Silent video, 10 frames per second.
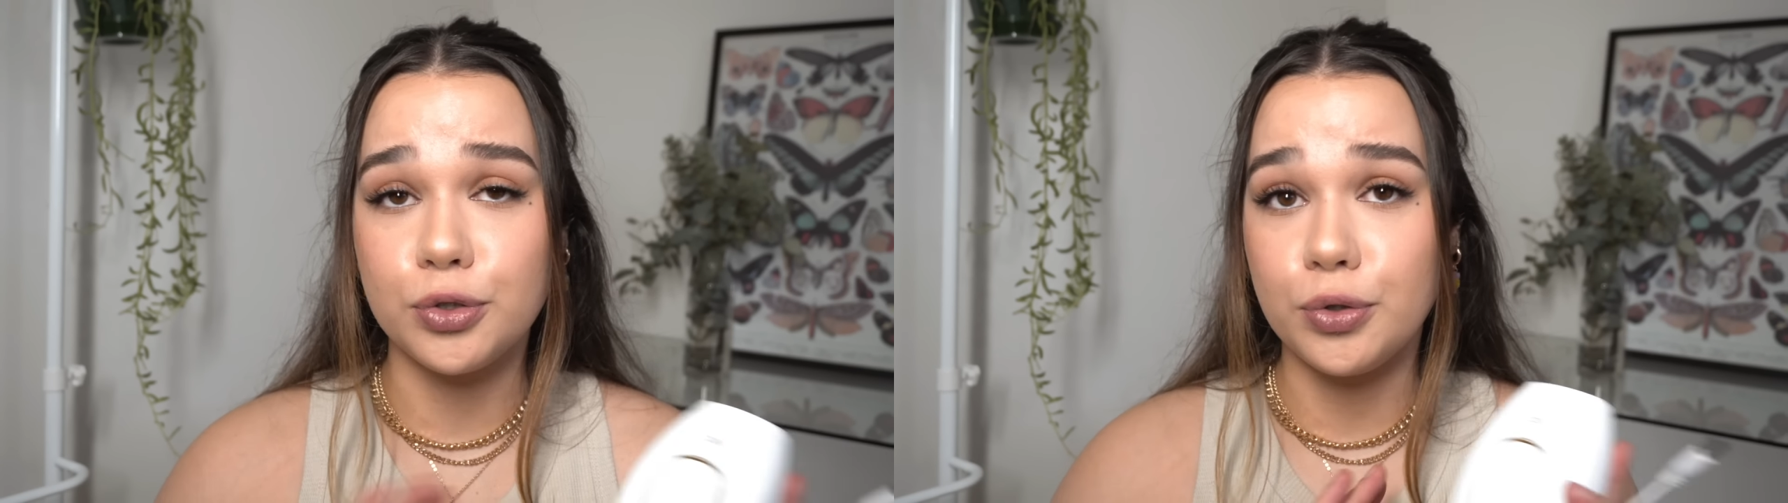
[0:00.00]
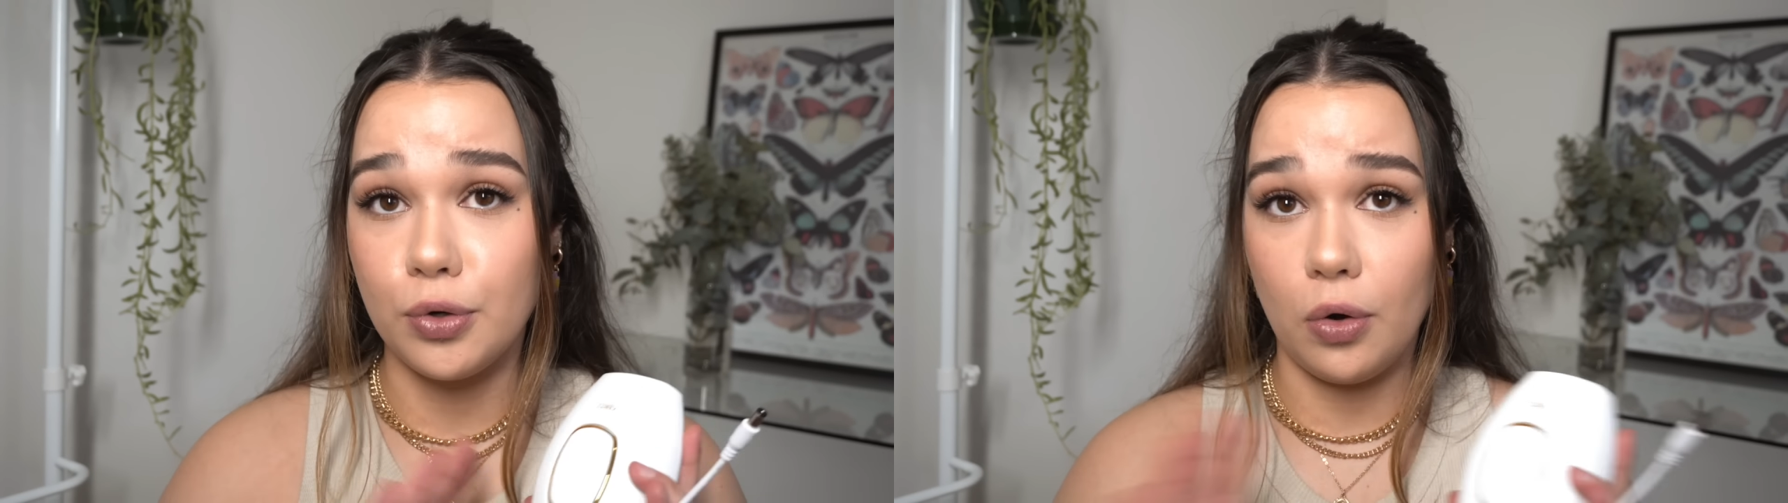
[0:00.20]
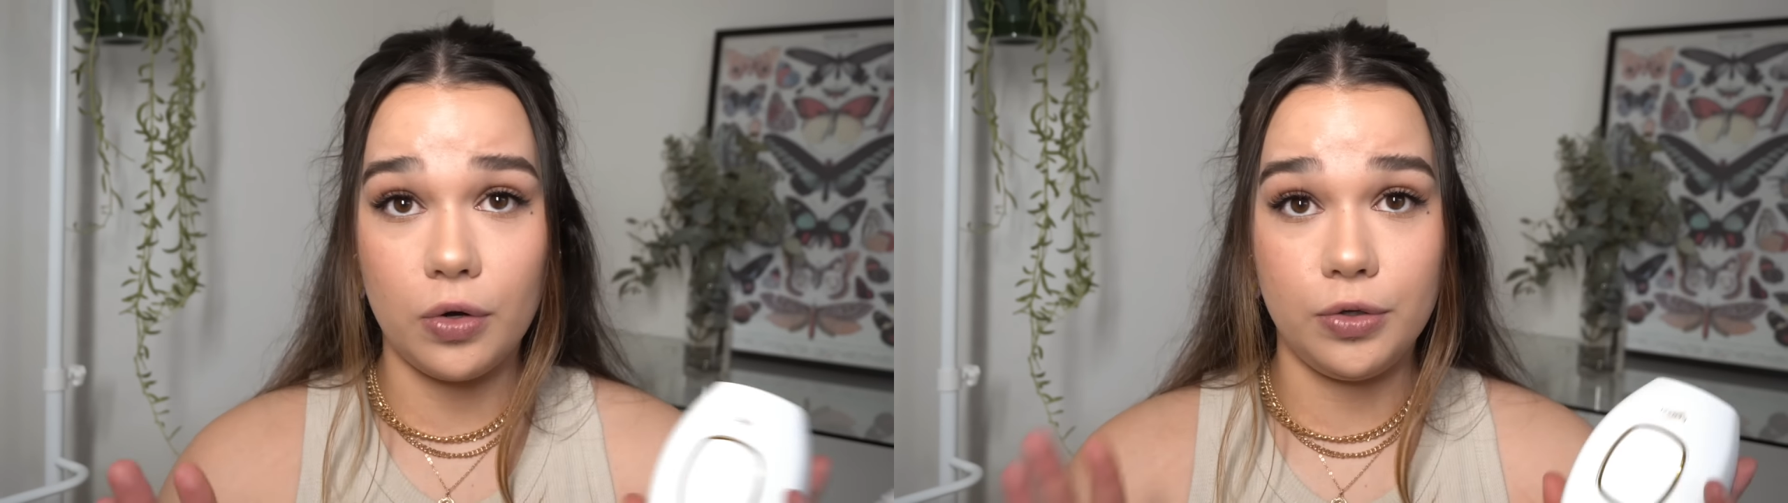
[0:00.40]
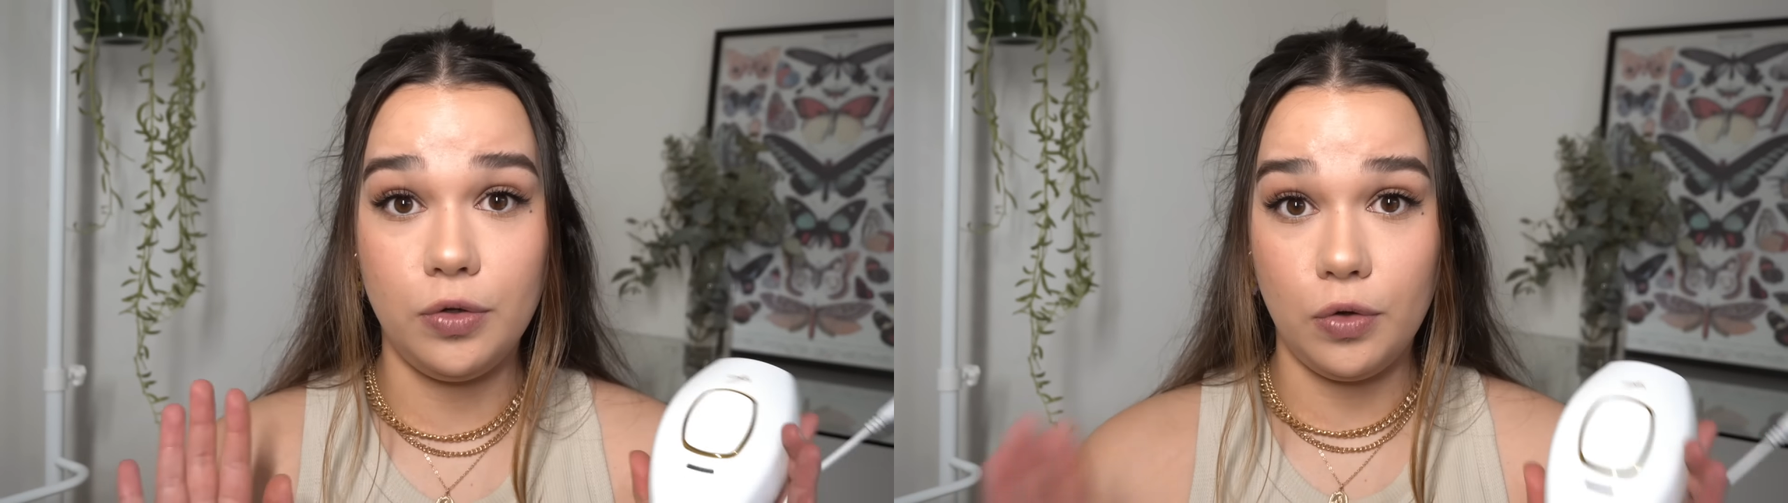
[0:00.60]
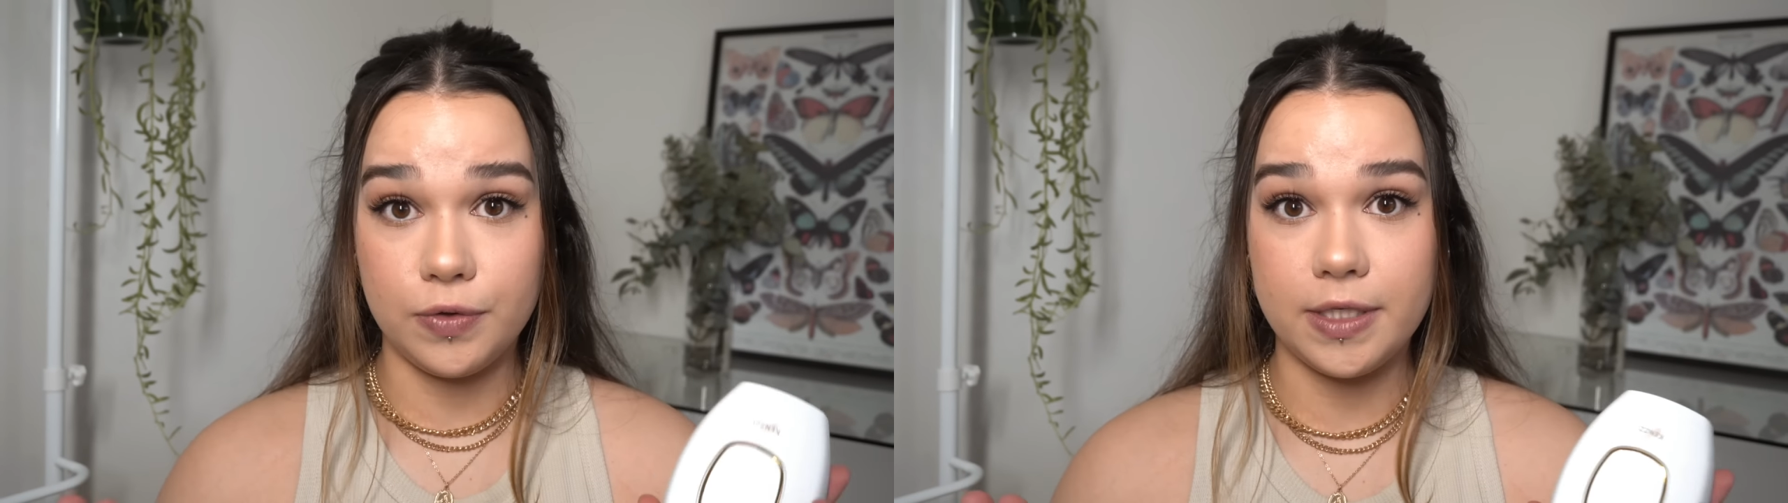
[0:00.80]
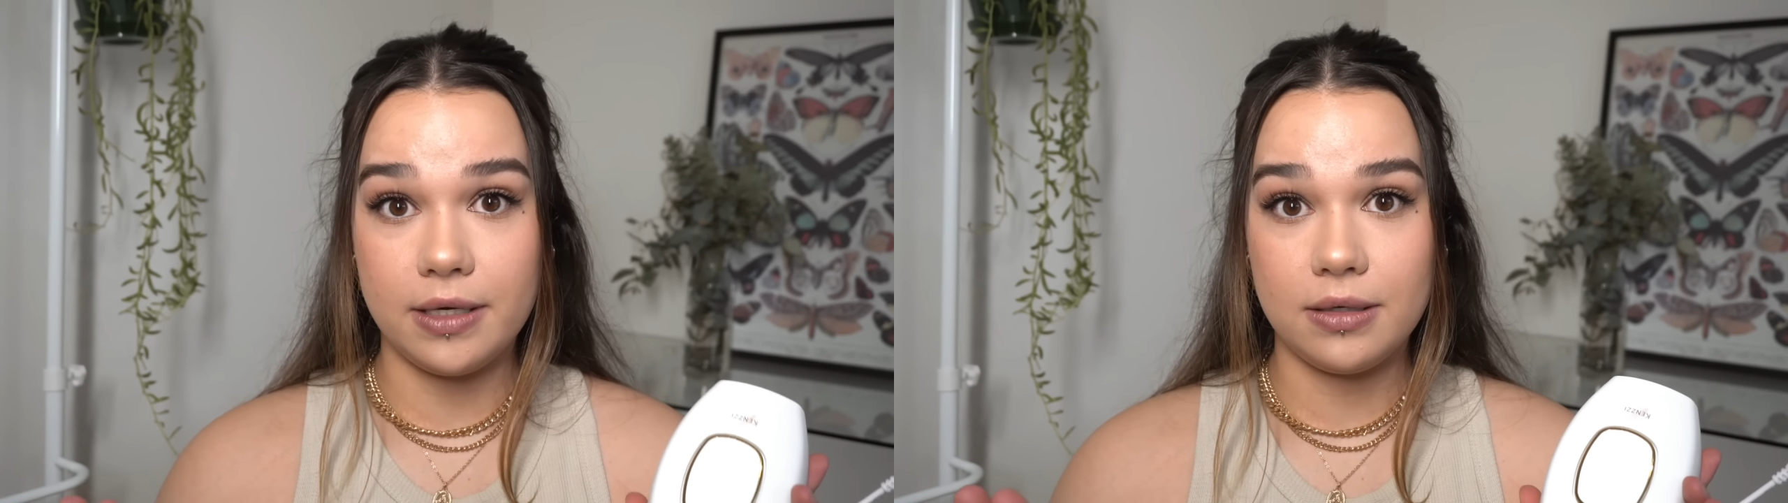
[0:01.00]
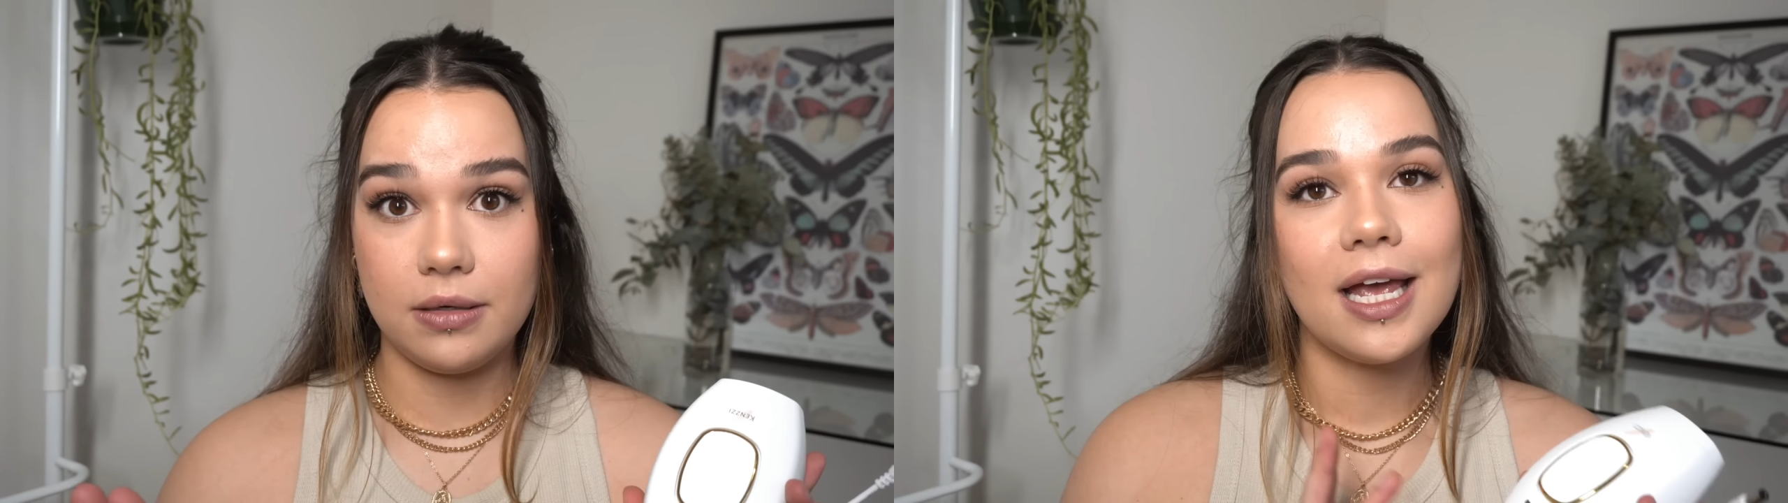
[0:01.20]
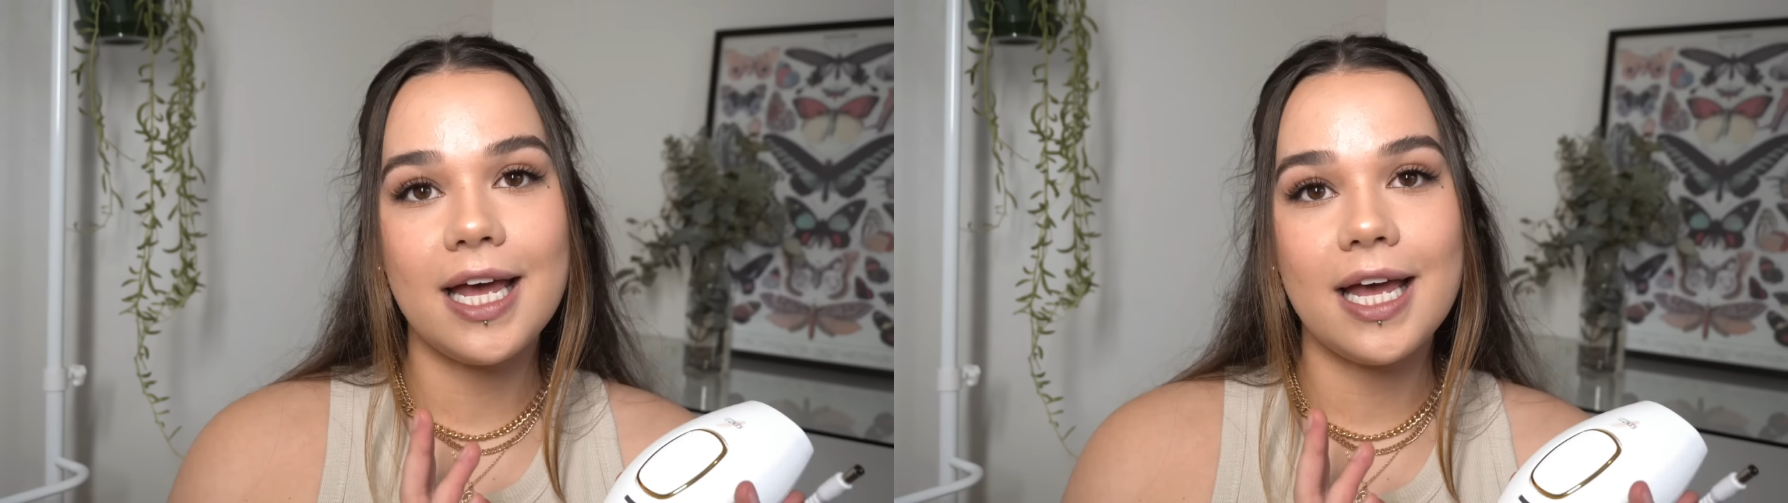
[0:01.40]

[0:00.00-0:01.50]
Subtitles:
do not use it.